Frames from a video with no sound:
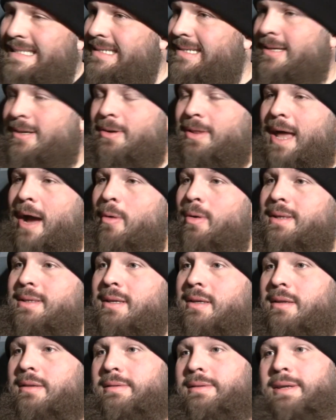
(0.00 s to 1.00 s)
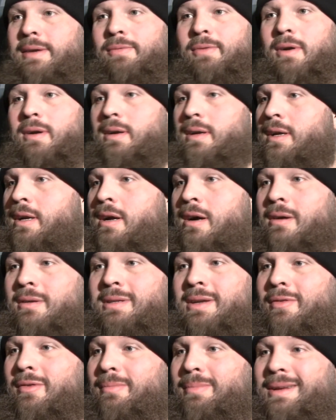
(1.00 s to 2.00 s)
Oh, that one's a different,
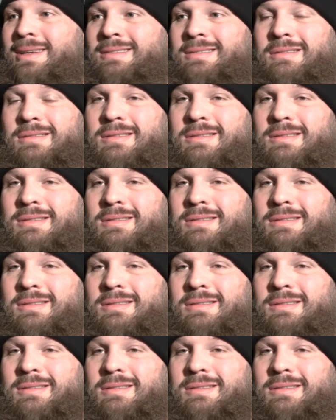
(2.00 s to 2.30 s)
different beast.